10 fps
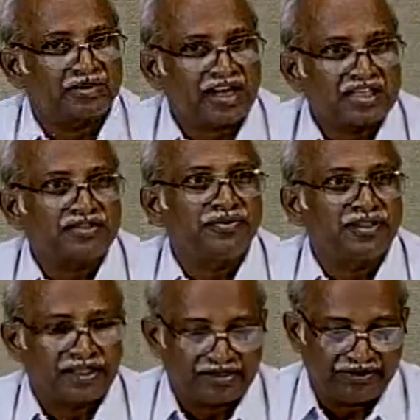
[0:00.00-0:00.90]

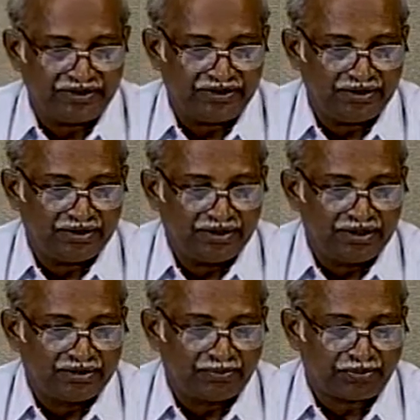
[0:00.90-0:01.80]
transfer at sea.
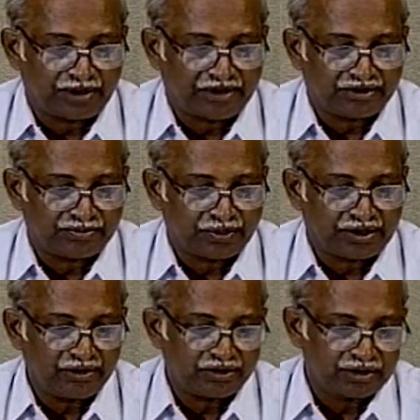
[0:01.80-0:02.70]
The
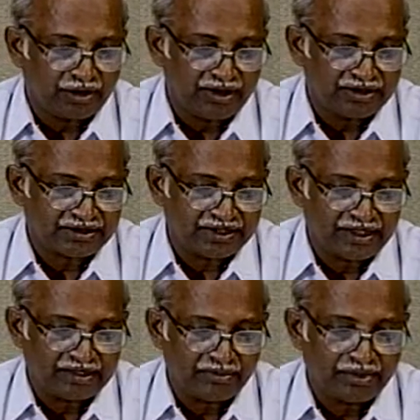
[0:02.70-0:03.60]
produced oil
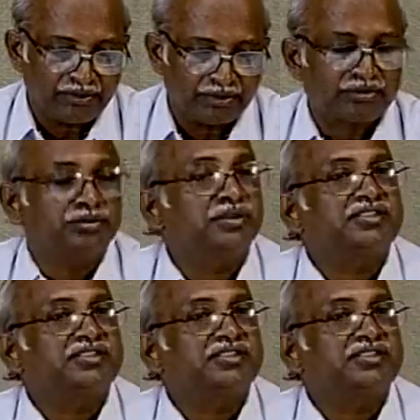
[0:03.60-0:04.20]
straight away goes to the